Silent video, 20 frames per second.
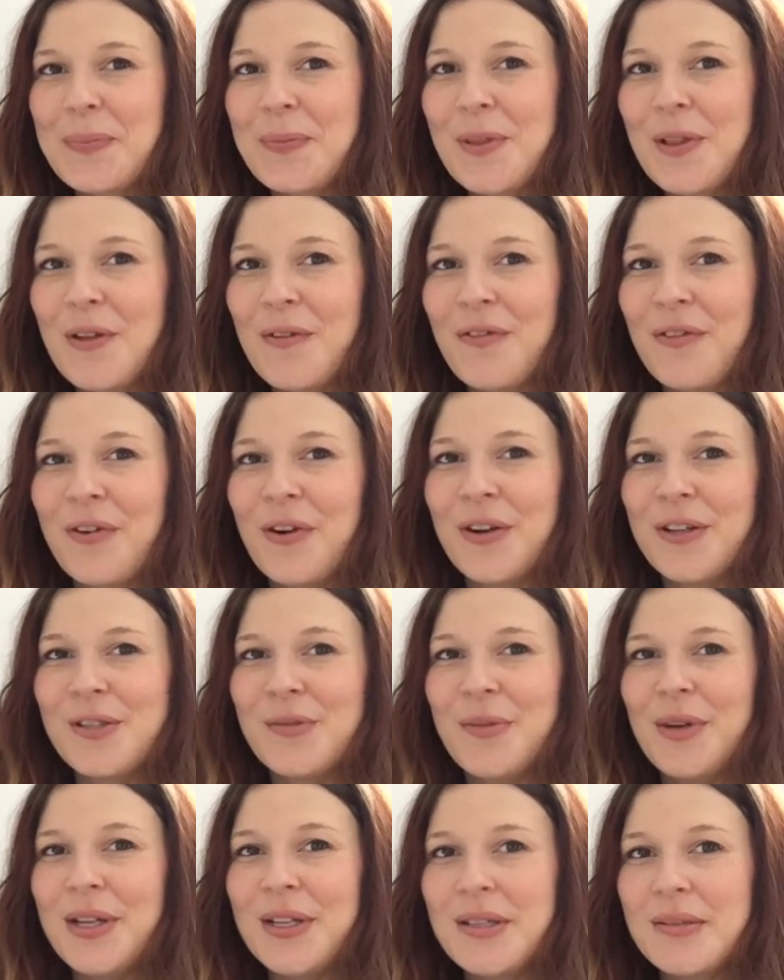The first
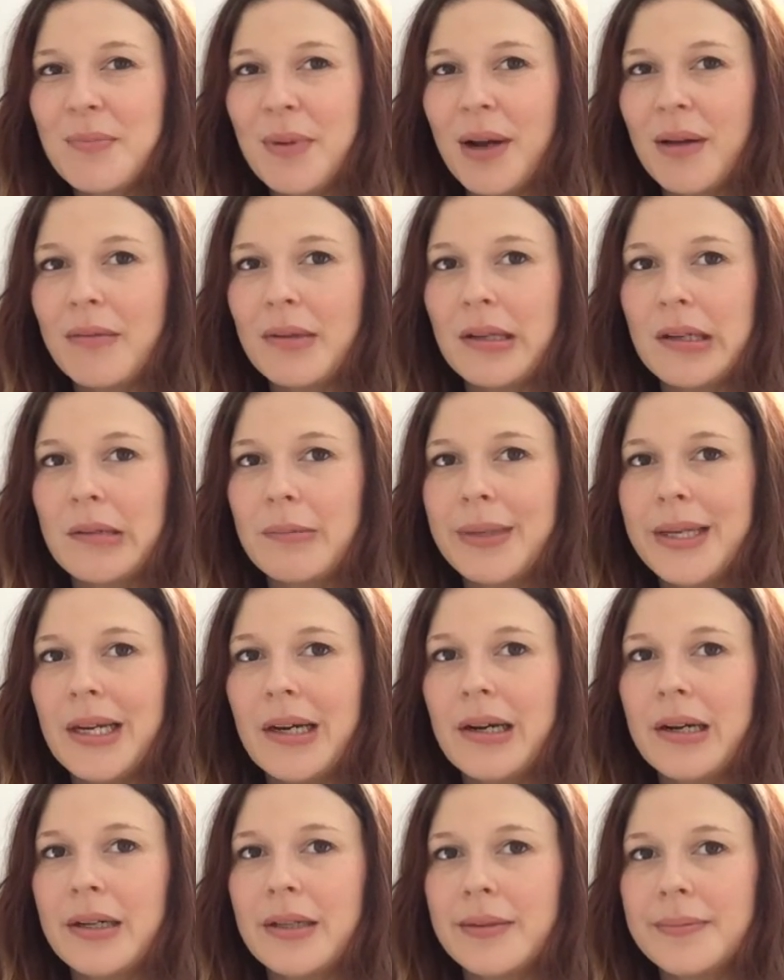week's probably going to be
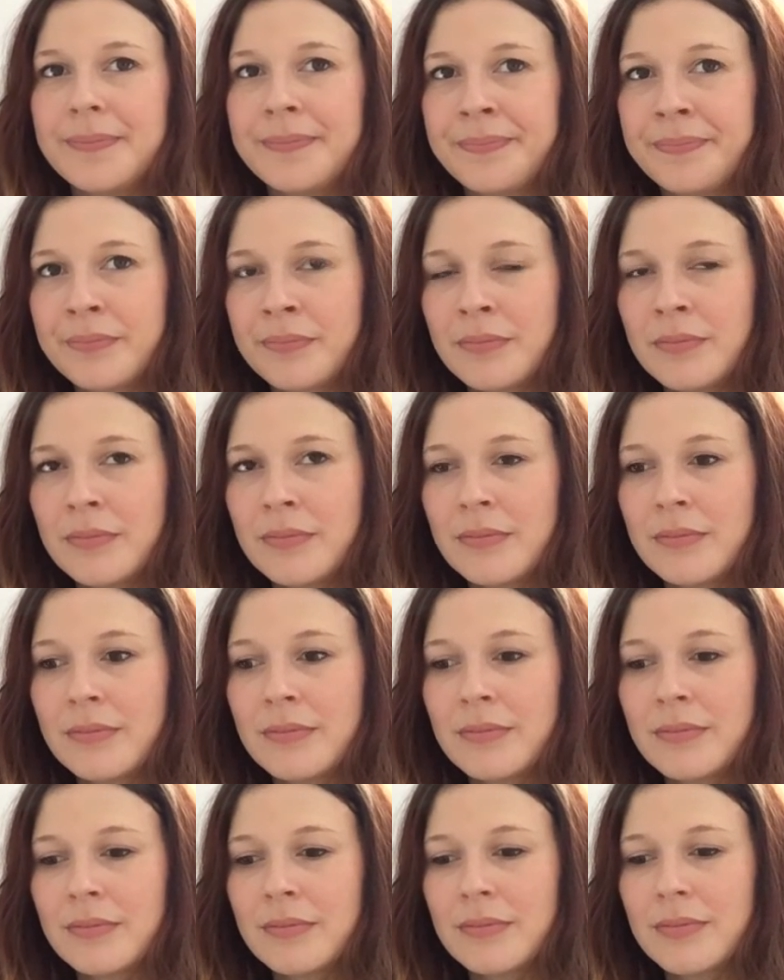hard.
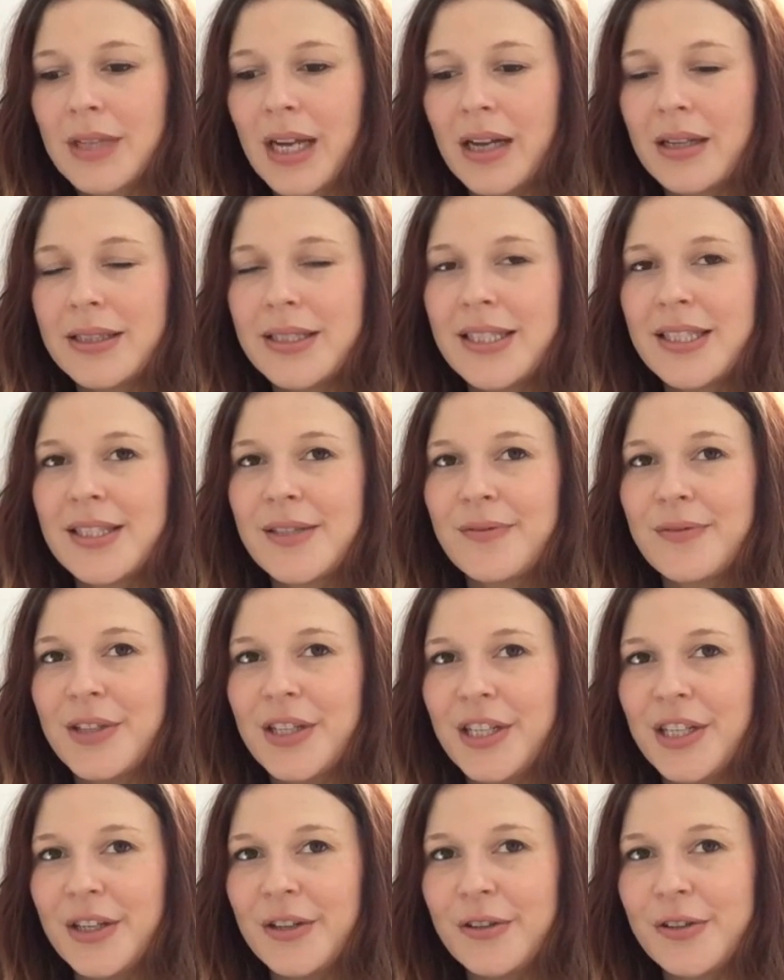I'll take some
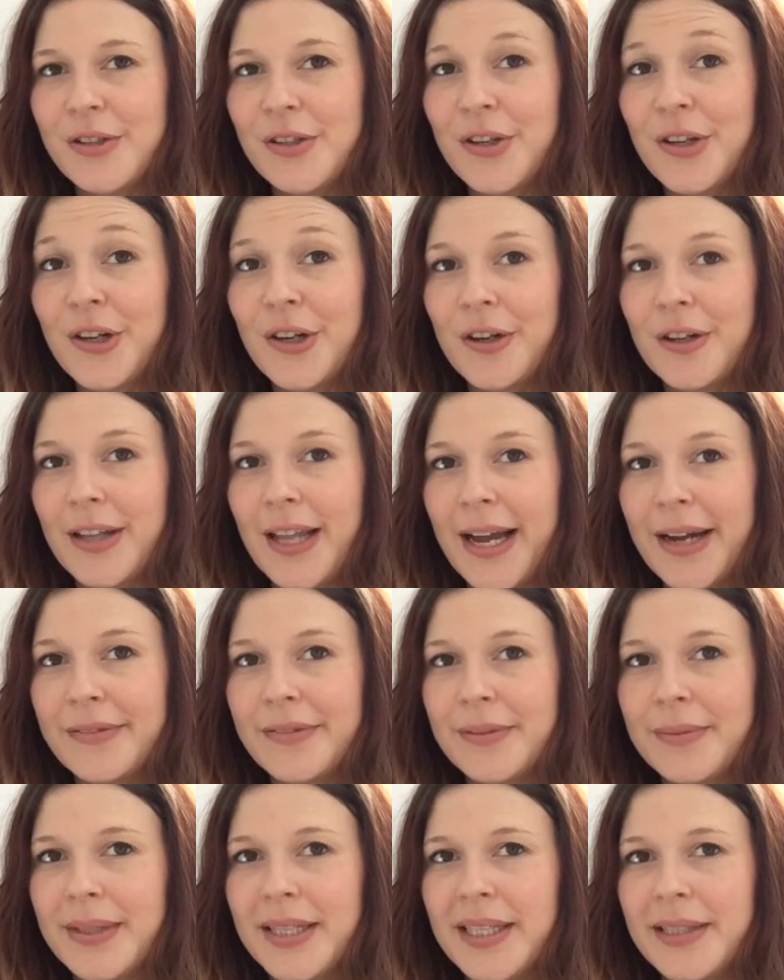videos so you can all laugh
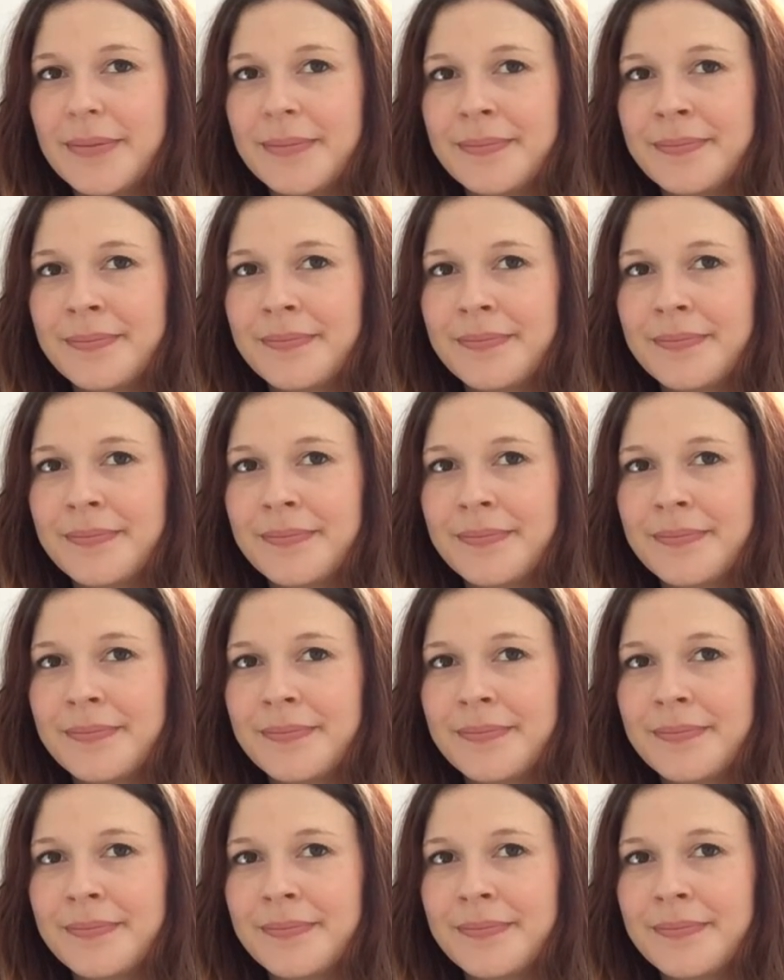at me.